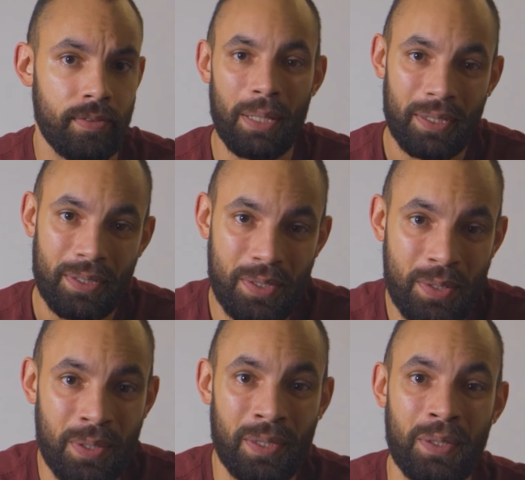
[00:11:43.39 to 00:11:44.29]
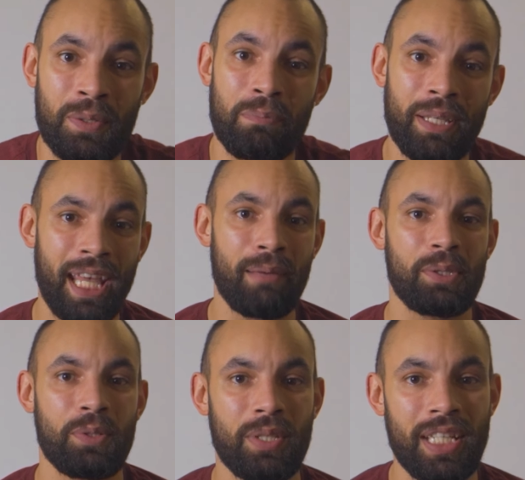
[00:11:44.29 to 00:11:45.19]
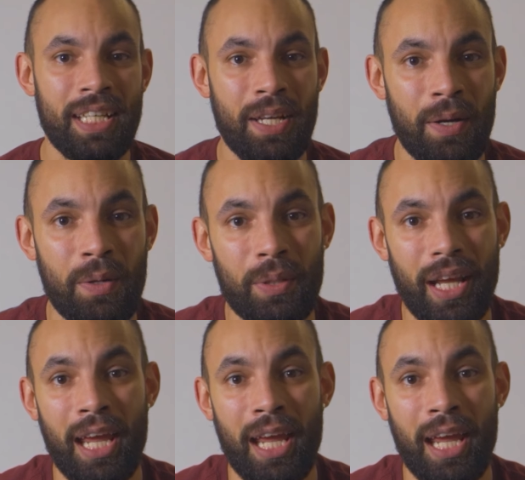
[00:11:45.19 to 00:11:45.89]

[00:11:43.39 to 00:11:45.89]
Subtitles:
But to conclude, being able to decode